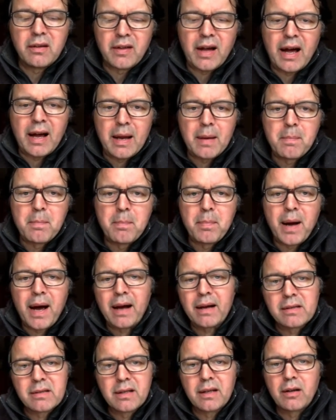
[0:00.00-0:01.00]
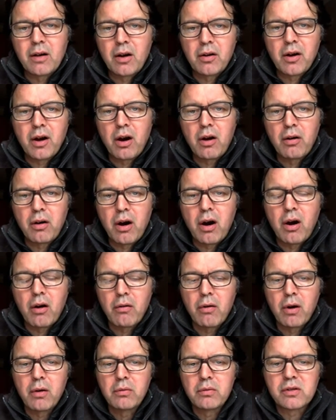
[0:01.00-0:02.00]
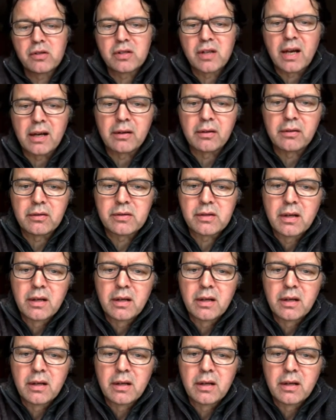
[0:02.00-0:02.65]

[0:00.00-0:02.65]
that impacting on our own sales.